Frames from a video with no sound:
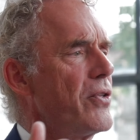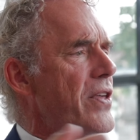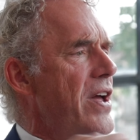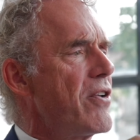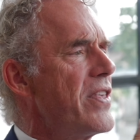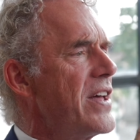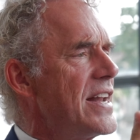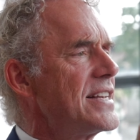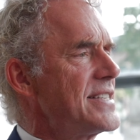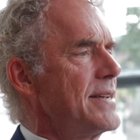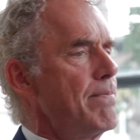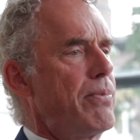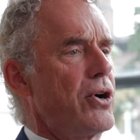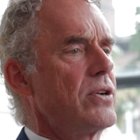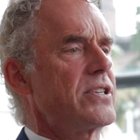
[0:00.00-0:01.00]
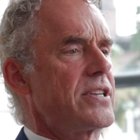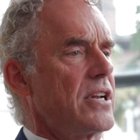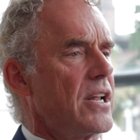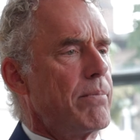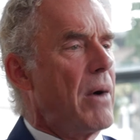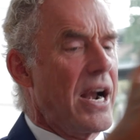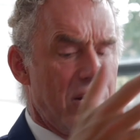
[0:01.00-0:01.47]
there that it's impersonal.
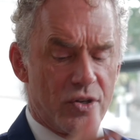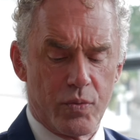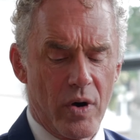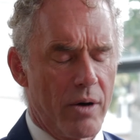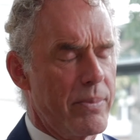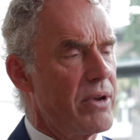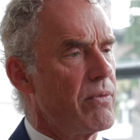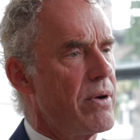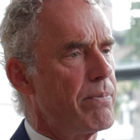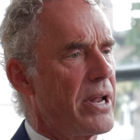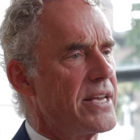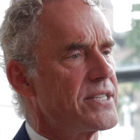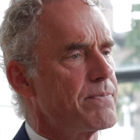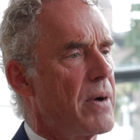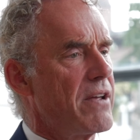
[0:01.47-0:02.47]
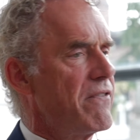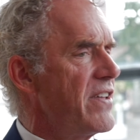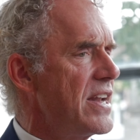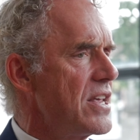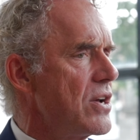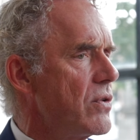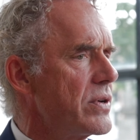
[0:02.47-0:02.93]
It might as well be replaced by
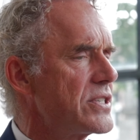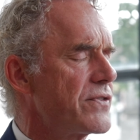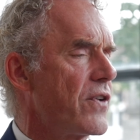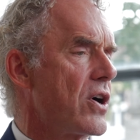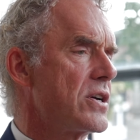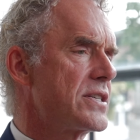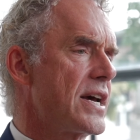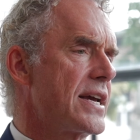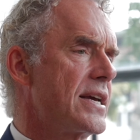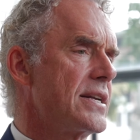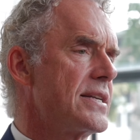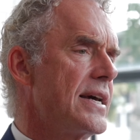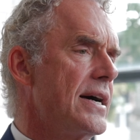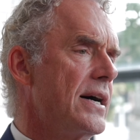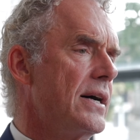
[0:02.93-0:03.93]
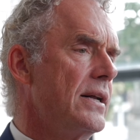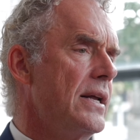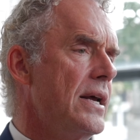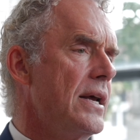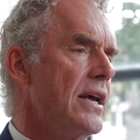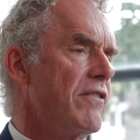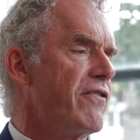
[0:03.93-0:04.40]
video, as far as I could tell.
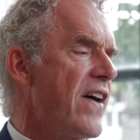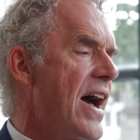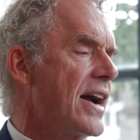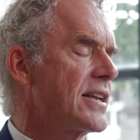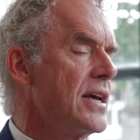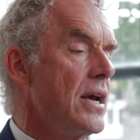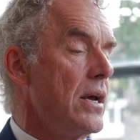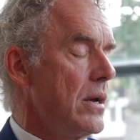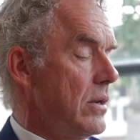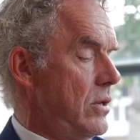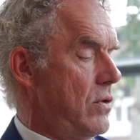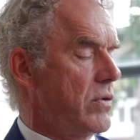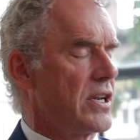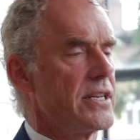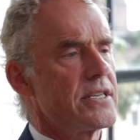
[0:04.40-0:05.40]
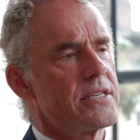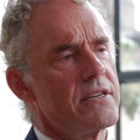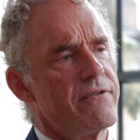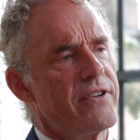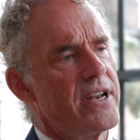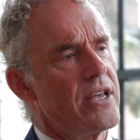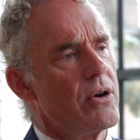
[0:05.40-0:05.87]
In fact, you can listen to
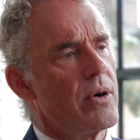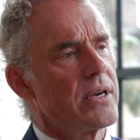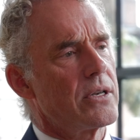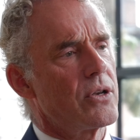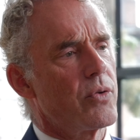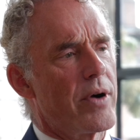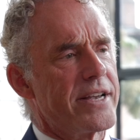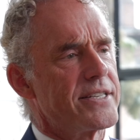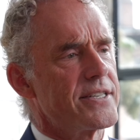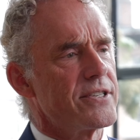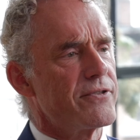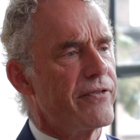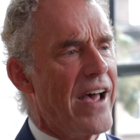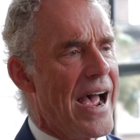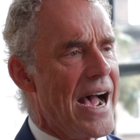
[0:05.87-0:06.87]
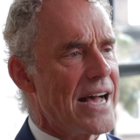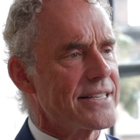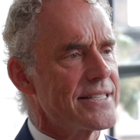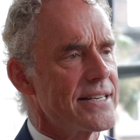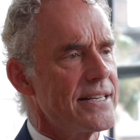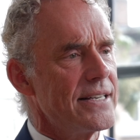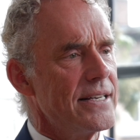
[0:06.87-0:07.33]
video at twice as
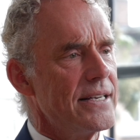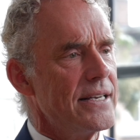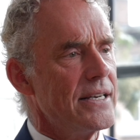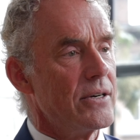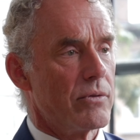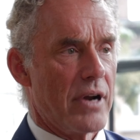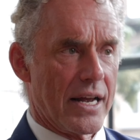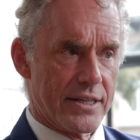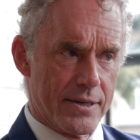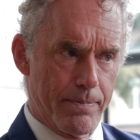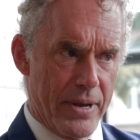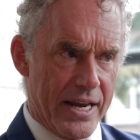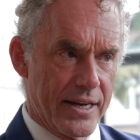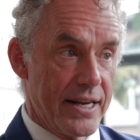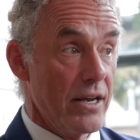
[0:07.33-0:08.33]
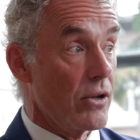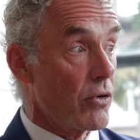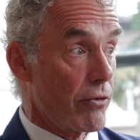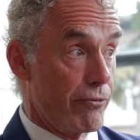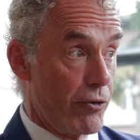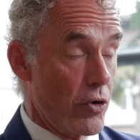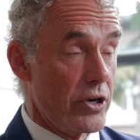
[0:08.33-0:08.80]
fast. Yeah. That's a big deal, or
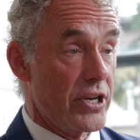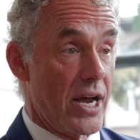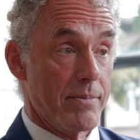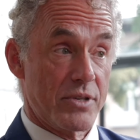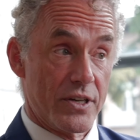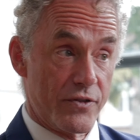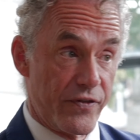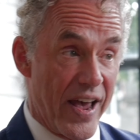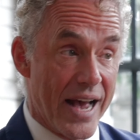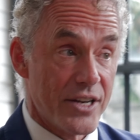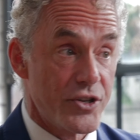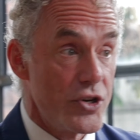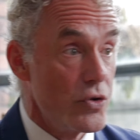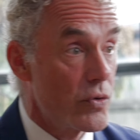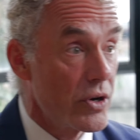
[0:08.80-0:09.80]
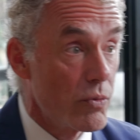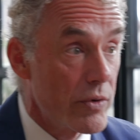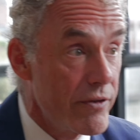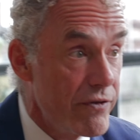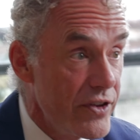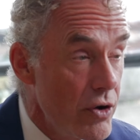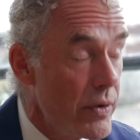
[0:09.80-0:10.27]
four times as fast. You can
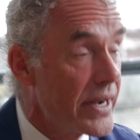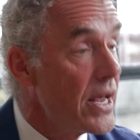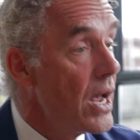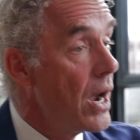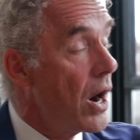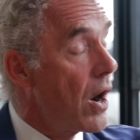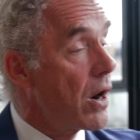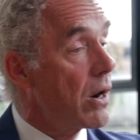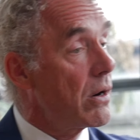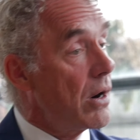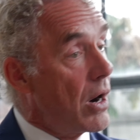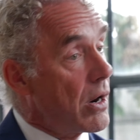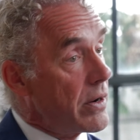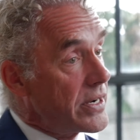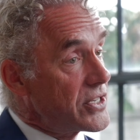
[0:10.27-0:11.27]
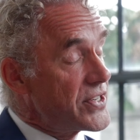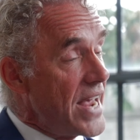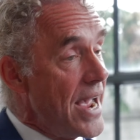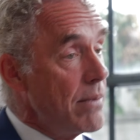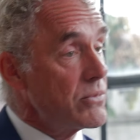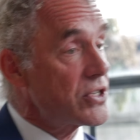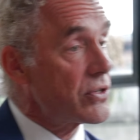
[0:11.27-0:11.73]
review it. Our, our
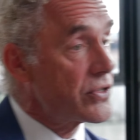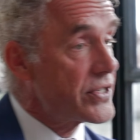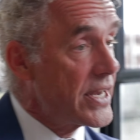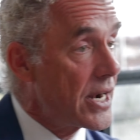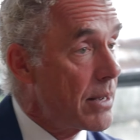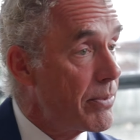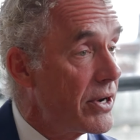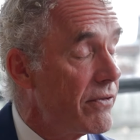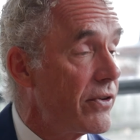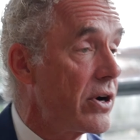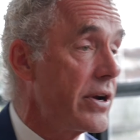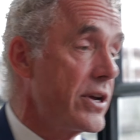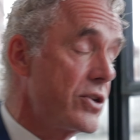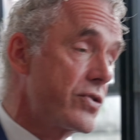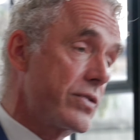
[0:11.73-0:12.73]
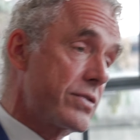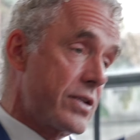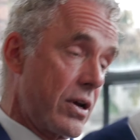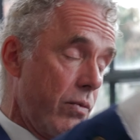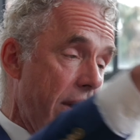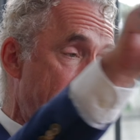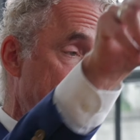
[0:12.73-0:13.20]
exams are set up in a very
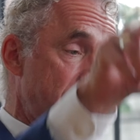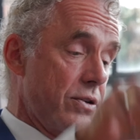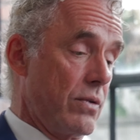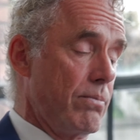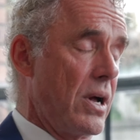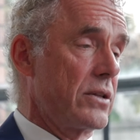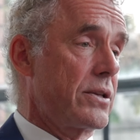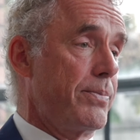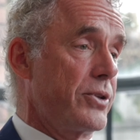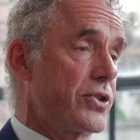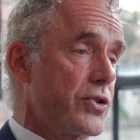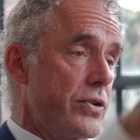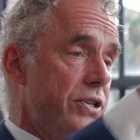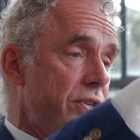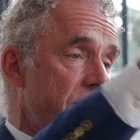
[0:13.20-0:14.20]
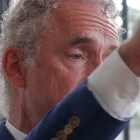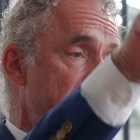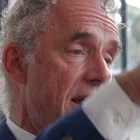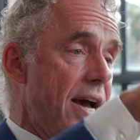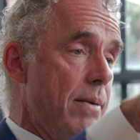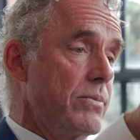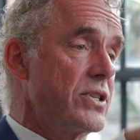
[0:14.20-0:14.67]
interesting way, so multiple choice
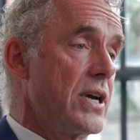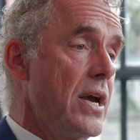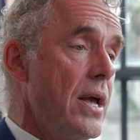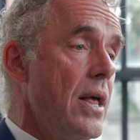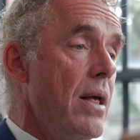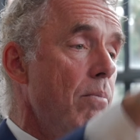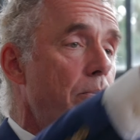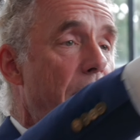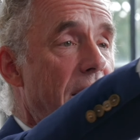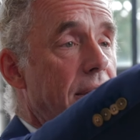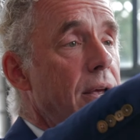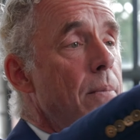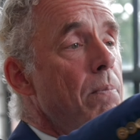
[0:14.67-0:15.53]
exams, but